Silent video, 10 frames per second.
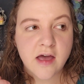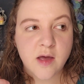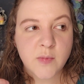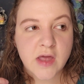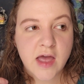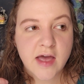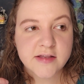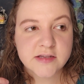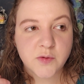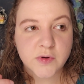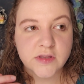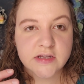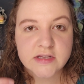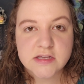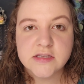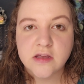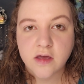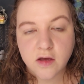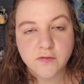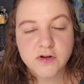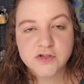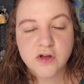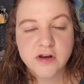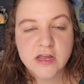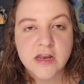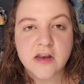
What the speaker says: It has a really decent coverage on it,